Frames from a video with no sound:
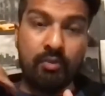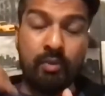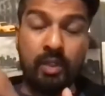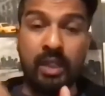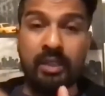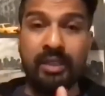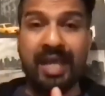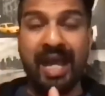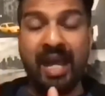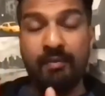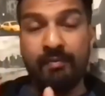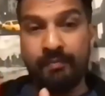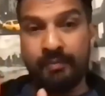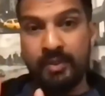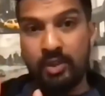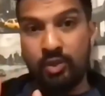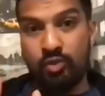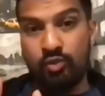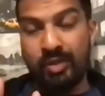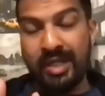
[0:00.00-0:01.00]
have
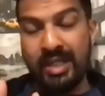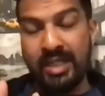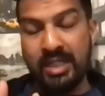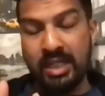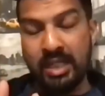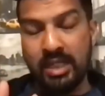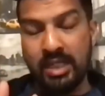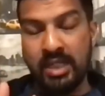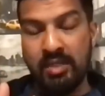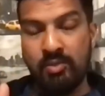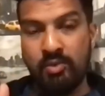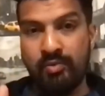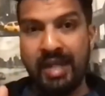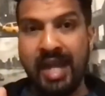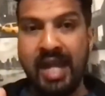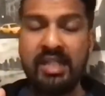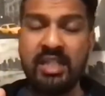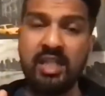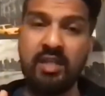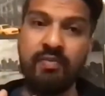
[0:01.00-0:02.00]
traits that are deemed
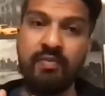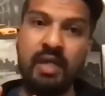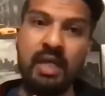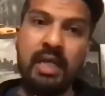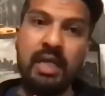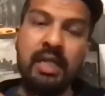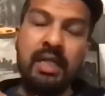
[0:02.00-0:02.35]
reactive